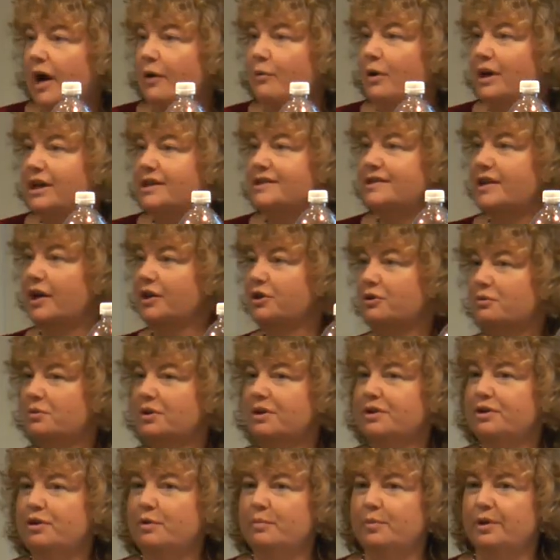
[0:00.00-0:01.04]
I want to tell you a
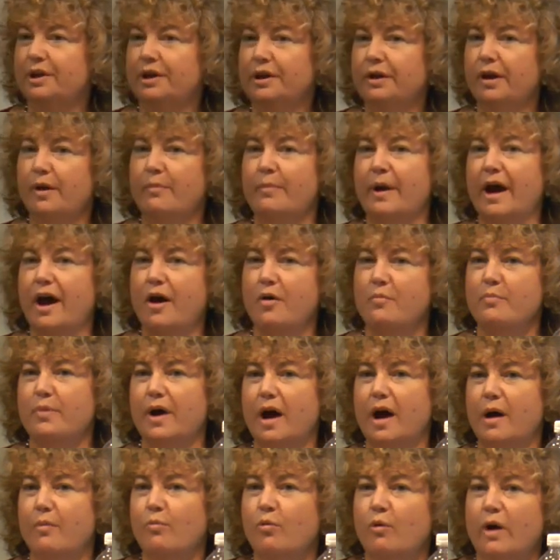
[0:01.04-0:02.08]
little bit about
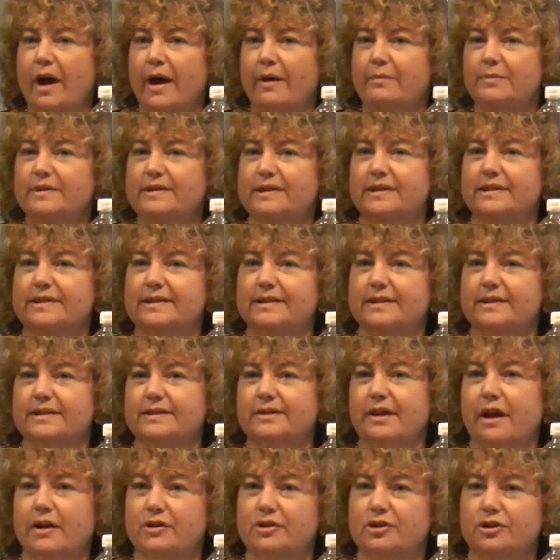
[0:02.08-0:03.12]
Bob Webb since this
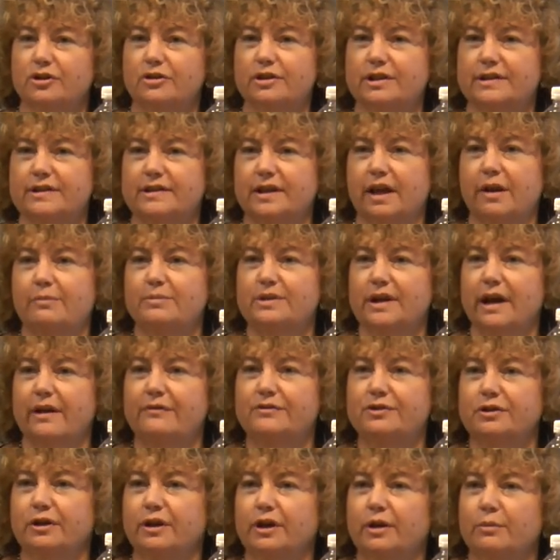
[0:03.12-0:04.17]
lecture is named
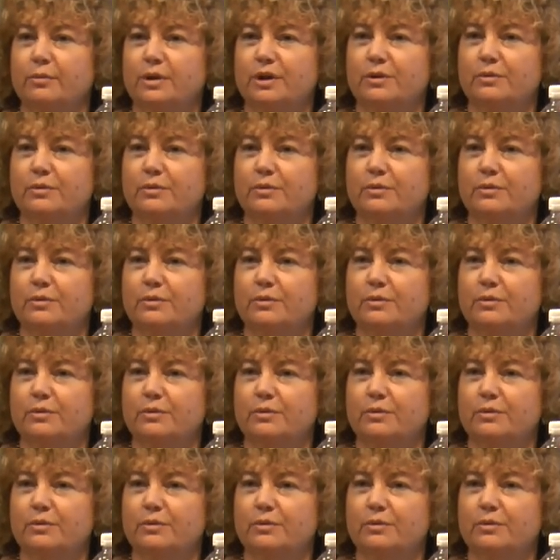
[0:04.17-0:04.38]
after him.